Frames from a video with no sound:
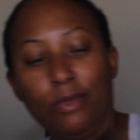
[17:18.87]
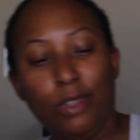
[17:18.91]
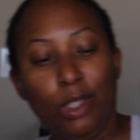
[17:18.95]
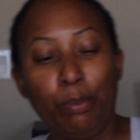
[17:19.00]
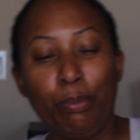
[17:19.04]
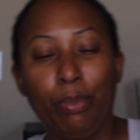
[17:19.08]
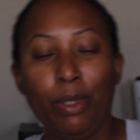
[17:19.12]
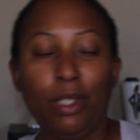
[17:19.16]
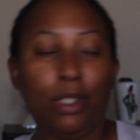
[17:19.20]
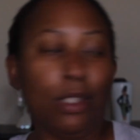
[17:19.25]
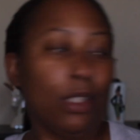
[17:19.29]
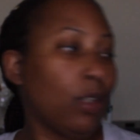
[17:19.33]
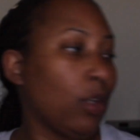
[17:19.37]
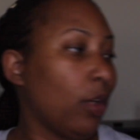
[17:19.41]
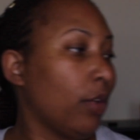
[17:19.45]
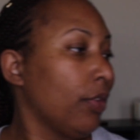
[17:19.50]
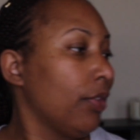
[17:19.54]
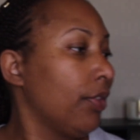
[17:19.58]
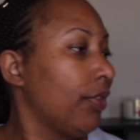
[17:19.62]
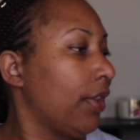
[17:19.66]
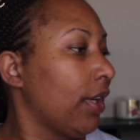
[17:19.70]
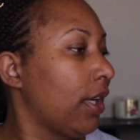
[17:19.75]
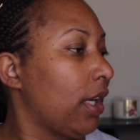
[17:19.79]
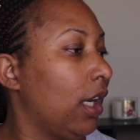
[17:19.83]
depending
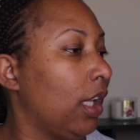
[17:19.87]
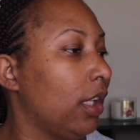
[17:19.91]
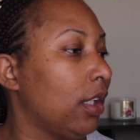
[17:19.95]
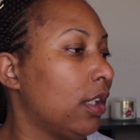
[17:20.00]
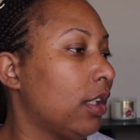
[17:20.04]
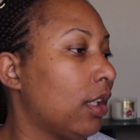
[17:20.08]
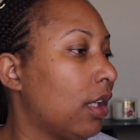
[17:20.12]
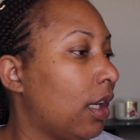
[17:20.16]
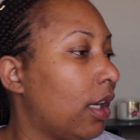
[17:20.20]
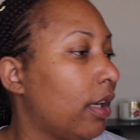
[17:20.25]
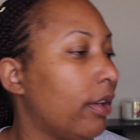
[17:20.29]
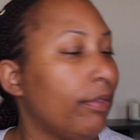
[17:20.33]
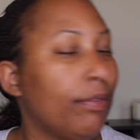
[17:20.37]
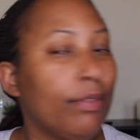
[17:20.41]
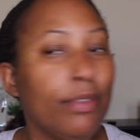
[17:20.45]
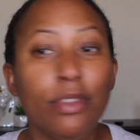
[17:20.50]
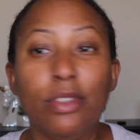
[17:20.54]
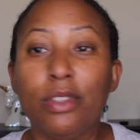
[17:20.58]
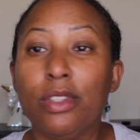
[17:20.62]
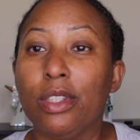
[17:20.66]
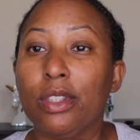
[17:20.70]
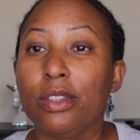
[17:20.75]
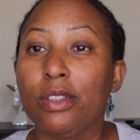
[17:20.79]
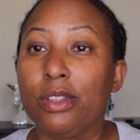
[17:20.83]
on the color of
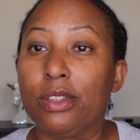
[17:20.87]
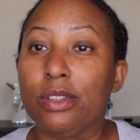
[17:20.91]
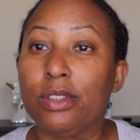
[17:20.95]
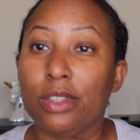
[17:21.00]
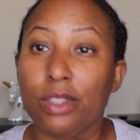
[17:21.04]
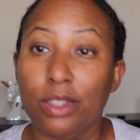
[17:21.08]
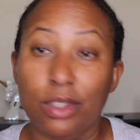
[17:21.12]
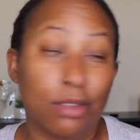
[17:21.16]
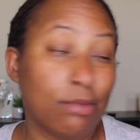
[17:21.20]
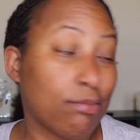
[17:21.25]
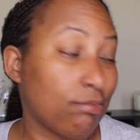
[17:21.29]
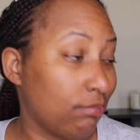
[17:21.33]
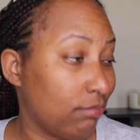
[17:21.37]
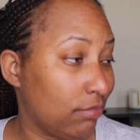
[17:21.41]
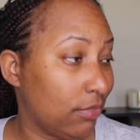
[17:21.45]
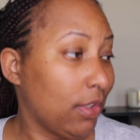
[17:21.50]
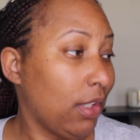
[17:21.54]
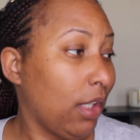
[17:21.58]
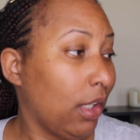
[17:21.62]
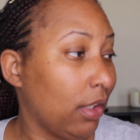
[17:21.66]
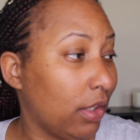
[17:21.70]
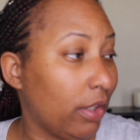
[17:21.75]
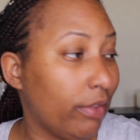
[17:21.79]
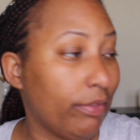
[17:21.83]

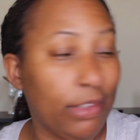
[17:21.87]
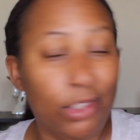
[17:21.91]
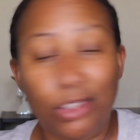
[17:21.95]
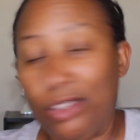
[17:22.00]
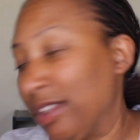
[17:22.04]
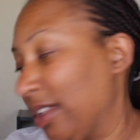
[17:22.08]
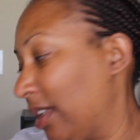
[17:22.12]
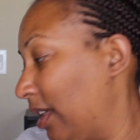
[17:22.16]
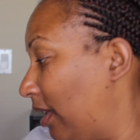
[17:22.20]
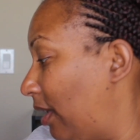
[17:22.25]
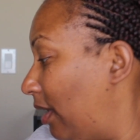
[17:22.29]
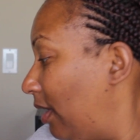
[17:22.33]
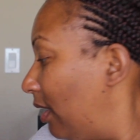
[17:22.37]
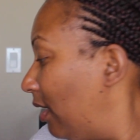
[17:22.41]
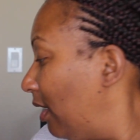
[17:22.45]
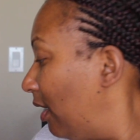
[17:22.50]
your skin.